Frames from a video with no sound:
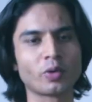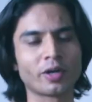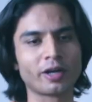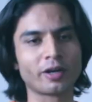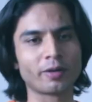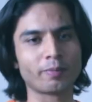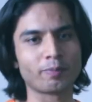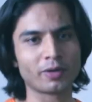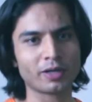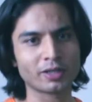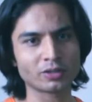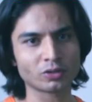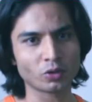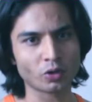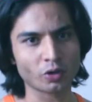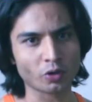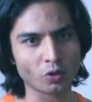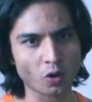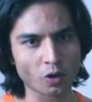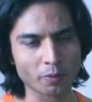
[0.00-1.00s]
can replace your
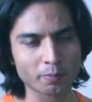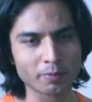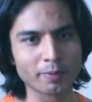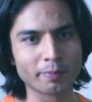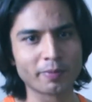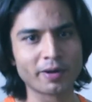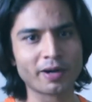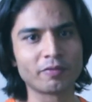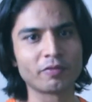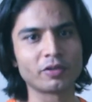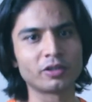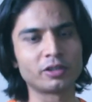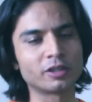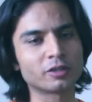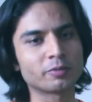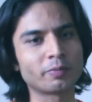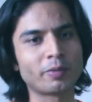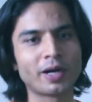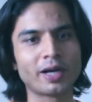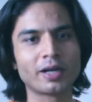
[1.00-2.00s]
normal bread with this
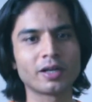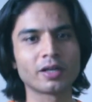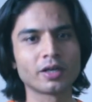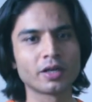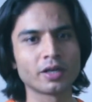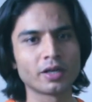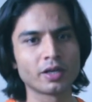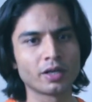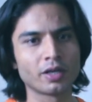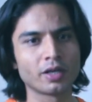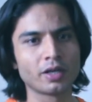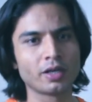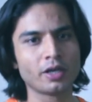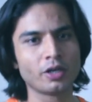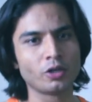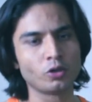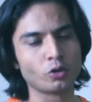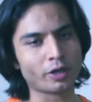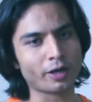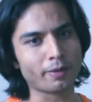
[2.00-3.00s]
bread.
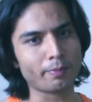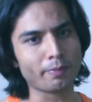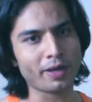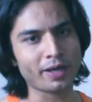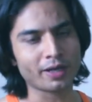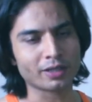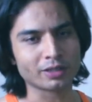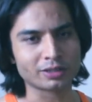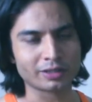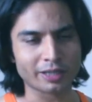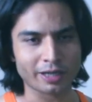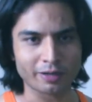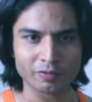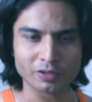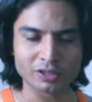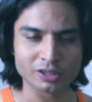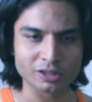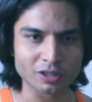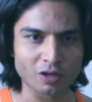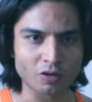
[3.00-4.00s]
You can make
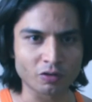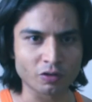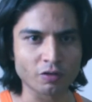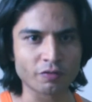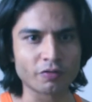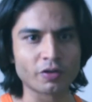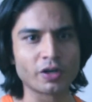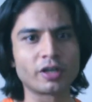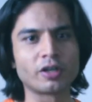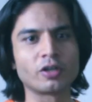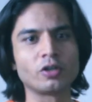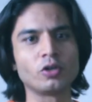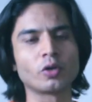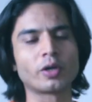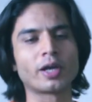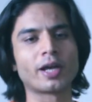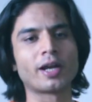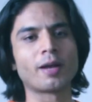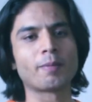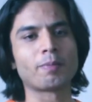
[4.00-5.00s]
sandwiches out of it. You
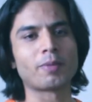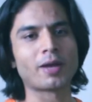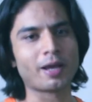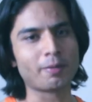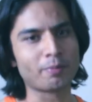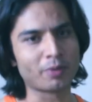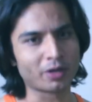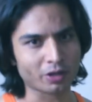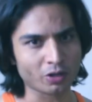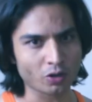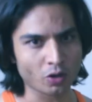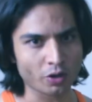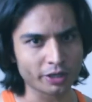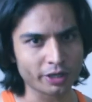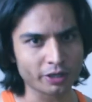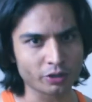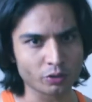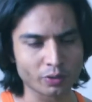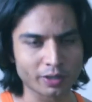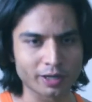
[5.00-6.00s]
can apply butter on
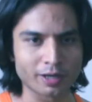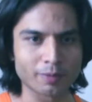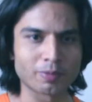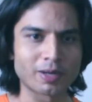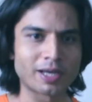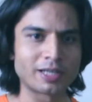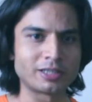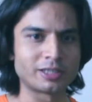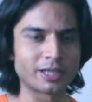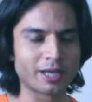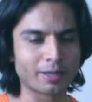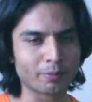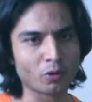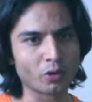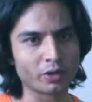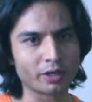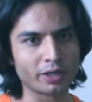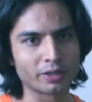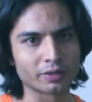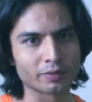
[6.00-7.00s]
it. You can apply jam
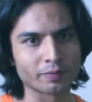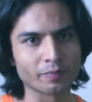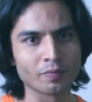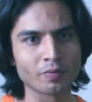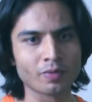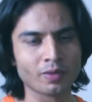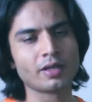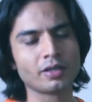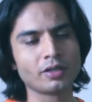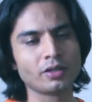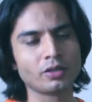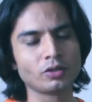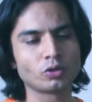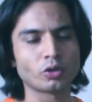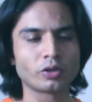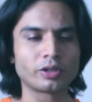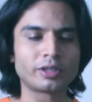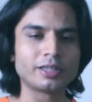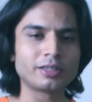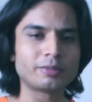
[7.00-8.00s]
on it. So
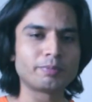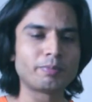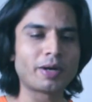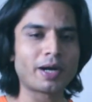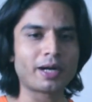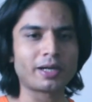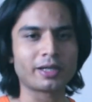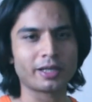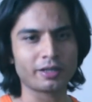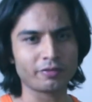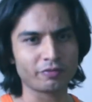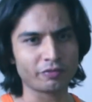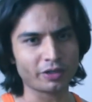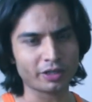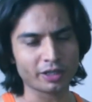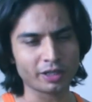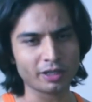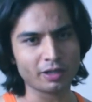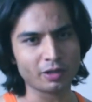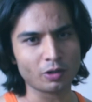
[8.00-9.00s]
this bread can
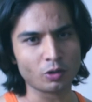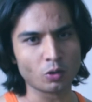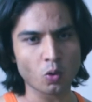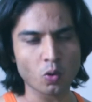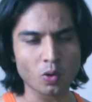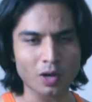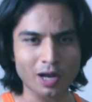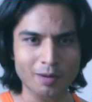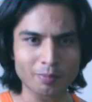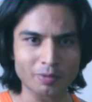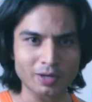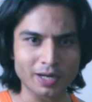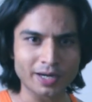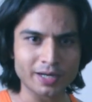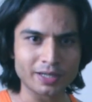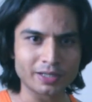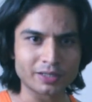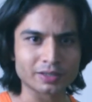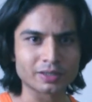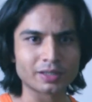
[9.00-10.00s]
fit in low carb
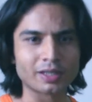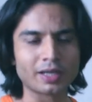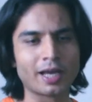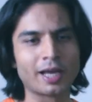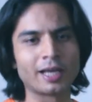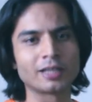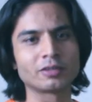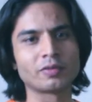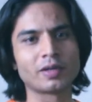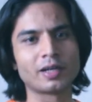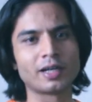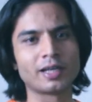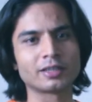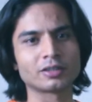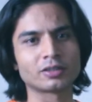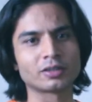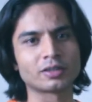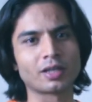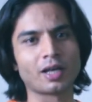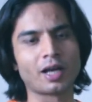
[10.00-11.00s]
diet as well
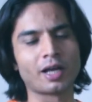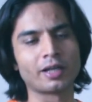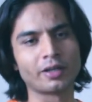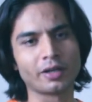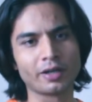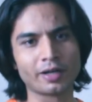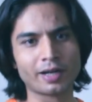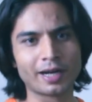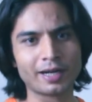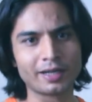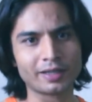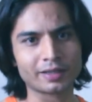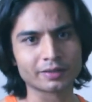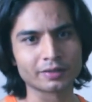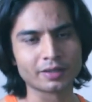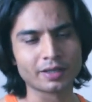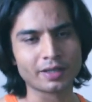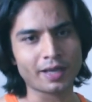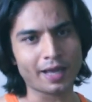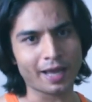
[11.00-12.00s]
as other diet
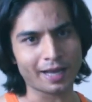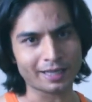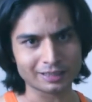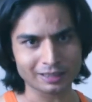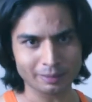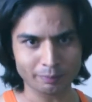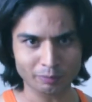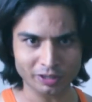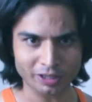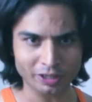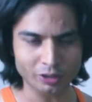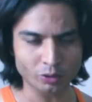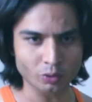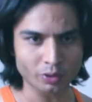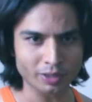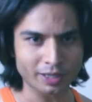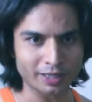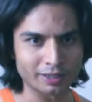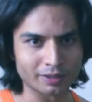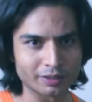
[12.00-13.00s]
except keto
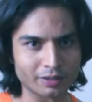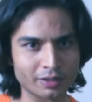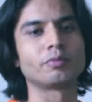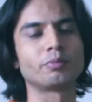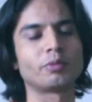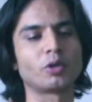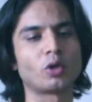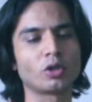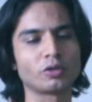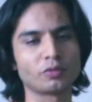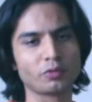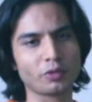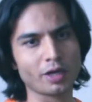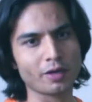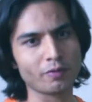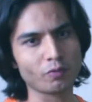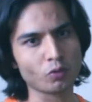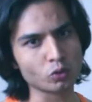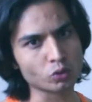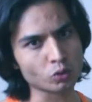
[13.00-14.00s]
diet, because we
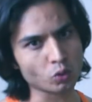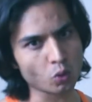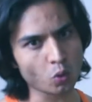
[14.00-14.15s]
have used